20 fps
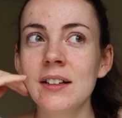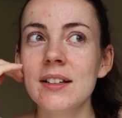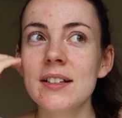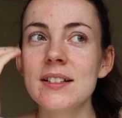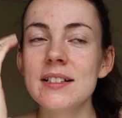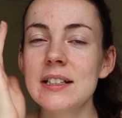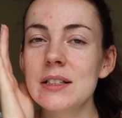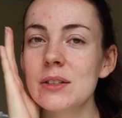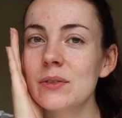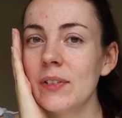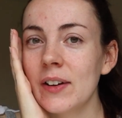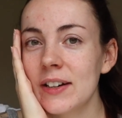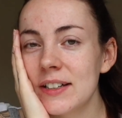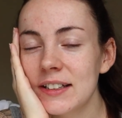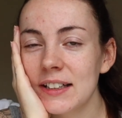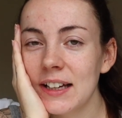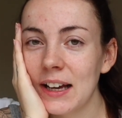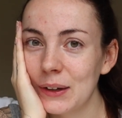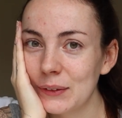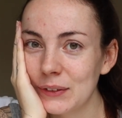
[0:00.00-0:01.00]
since
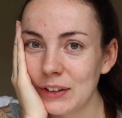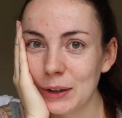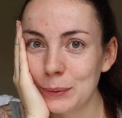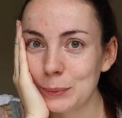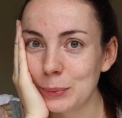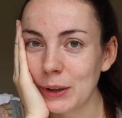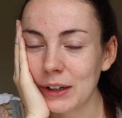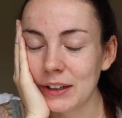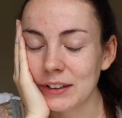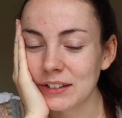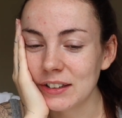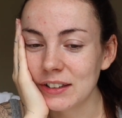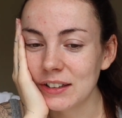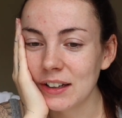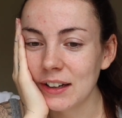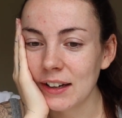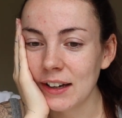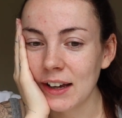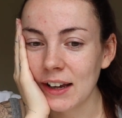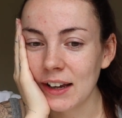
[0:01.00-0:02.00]
finding out that I'm pregnant,
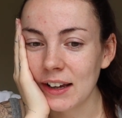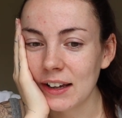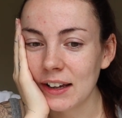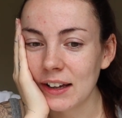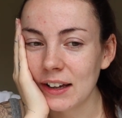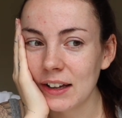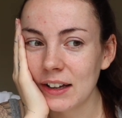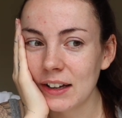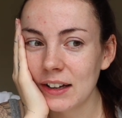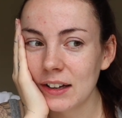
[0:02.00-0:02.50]
I